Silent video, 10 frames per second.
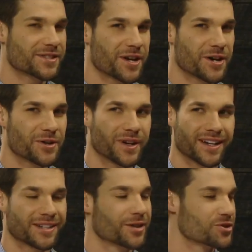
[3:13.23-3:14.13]
though,
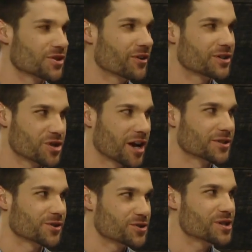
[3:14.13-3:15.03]
you know, she's already shot it,
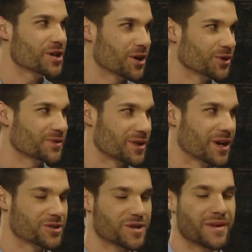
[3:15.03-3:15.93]
so she knows yeah. whether or
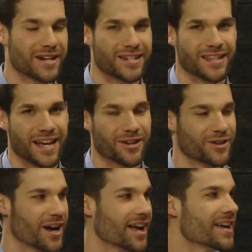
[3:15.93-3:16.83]
not she made it to the mm-hmm. end or
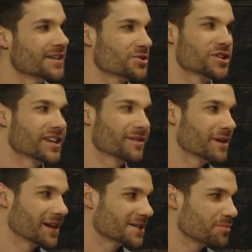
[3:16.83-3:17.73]
not. So she didn't give
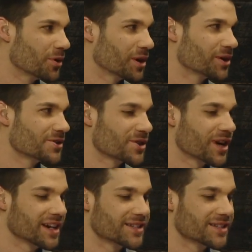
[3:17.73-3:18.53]
me any spoilers or any